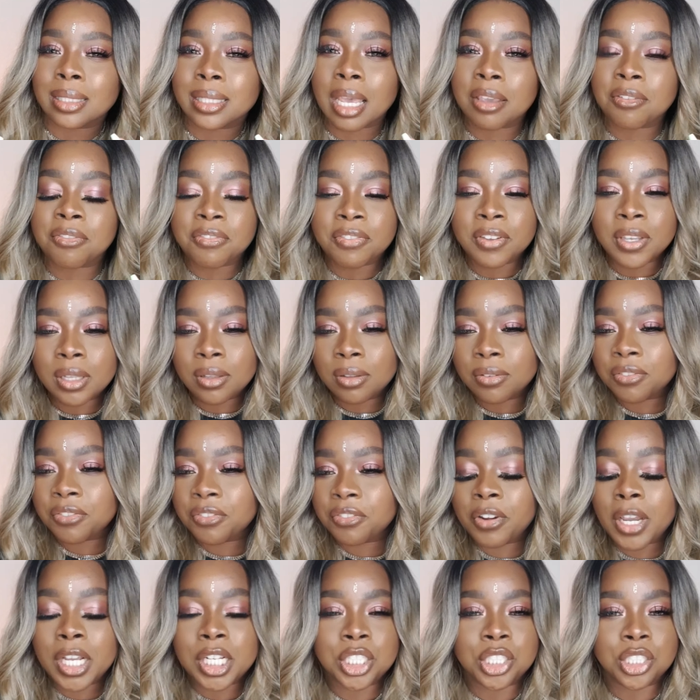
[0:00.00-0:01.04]
I feel
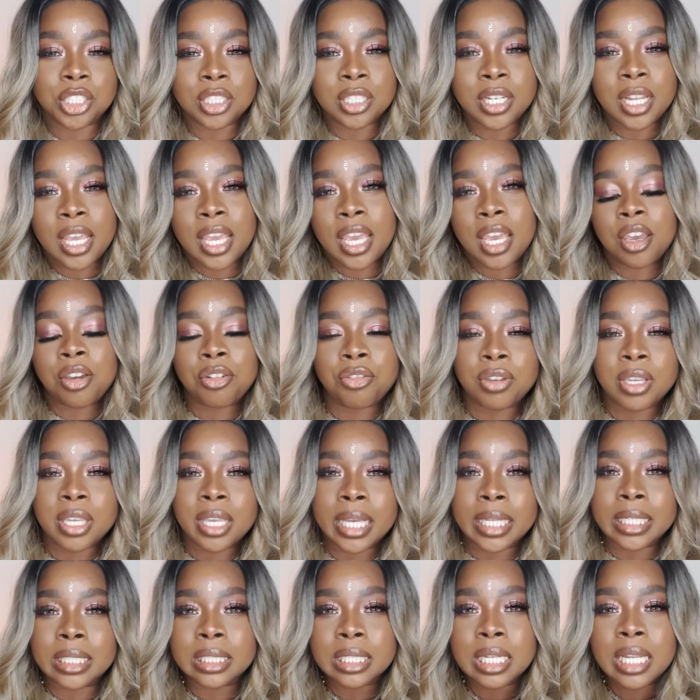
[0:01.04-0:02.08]
fresh and airy
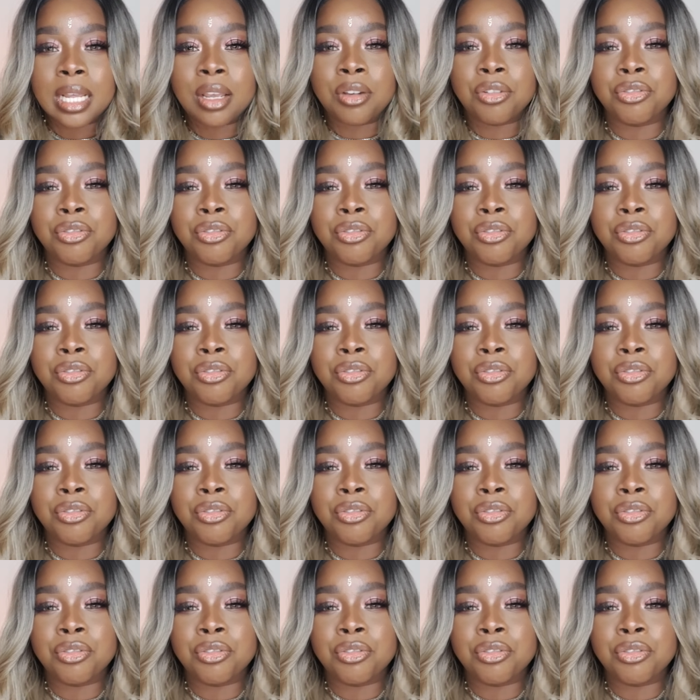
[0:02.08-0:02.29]
and